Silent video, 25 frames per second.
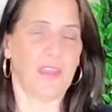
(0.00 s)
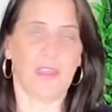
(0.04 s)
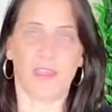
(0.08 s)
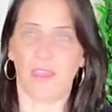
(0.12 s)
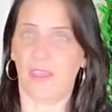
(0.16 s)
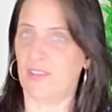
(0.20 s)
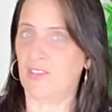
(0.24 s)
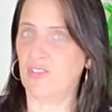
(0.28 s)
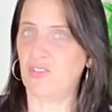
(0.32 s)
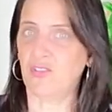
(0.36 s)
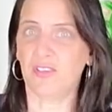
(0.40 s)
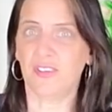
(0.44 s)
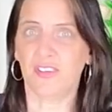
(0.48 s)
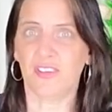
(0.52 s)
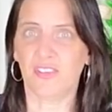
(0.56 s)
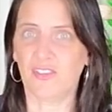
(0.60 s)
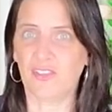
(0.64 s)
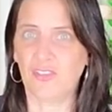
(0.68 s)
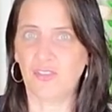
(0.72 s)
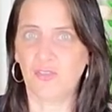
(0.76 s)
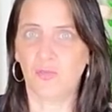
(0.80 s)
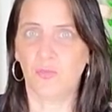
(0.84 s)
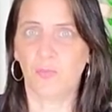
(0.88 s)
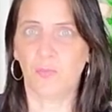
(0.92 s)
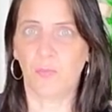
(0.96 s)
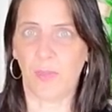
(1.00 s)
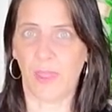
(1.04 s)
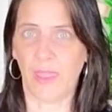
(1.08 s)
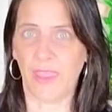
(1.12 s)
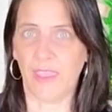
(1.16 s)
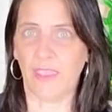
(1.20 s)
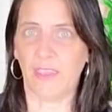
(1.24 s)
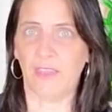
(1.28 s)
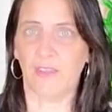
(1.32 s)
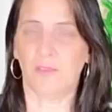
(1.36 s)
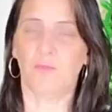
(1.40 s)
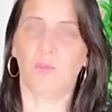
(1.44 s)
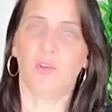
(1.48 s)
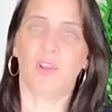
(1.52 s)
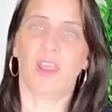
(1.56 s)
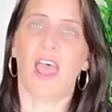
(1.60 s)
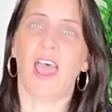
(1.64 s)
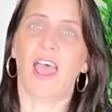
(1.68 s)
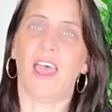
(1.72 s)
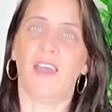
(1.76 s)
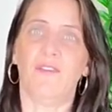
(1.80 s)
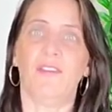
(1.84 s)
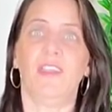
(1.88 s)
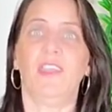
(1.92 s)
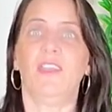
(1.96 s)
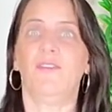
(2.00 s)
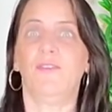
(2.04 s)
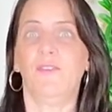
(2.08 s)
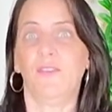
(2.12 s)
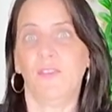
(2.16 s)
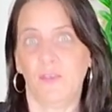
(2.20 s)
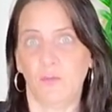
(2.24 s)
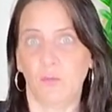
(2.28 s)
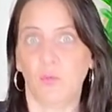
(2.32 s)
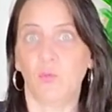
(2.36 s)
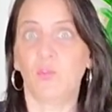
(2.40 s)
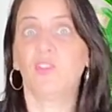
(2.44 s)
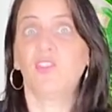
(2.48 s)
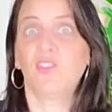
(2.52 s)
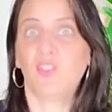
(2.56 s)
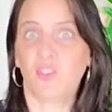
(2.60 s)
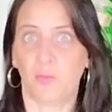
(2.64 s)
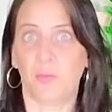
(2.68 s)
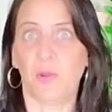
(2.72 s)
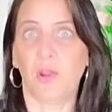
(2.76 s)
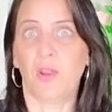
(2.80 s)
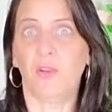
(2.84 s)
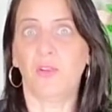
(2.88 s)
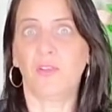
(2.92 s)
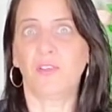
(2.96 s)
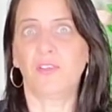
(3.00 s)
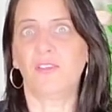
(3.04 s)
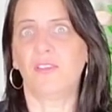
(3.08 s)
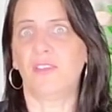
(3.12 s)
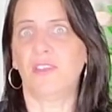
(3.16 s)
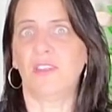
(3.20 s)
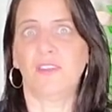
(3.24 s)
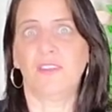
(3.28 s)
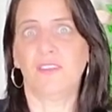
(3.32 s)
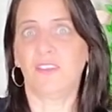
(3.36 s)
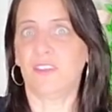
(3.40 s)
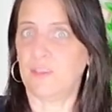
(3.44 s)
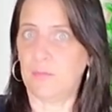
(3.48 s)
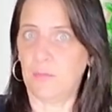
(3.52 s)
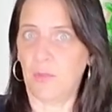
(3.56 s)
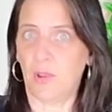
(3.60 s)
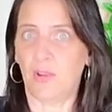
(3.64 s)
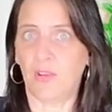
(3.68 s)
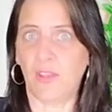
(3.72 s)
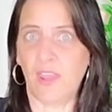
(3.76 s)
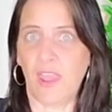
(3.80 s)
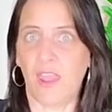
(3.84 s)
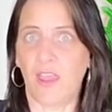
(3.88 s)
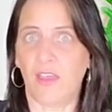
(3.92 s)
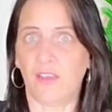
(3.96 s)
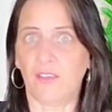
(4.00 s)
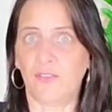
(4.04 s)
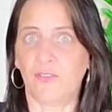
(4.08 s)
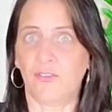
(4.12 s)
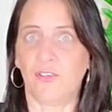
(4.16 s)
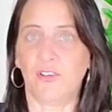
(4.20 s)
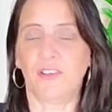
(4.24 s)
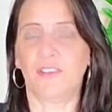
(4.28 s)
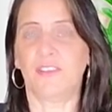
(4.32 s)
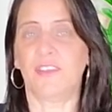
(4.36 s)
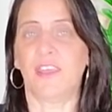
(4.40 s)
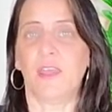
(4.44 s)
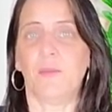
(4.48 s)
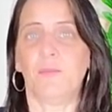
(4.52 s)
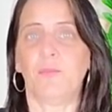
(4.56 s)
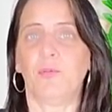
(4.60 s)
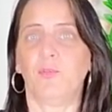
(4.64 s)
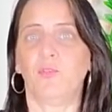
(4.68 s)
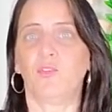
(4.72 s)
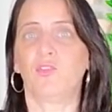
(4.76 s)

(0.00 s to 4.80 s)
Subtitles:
a traditional bacon would have if it was smoked in a smokehouse, for example.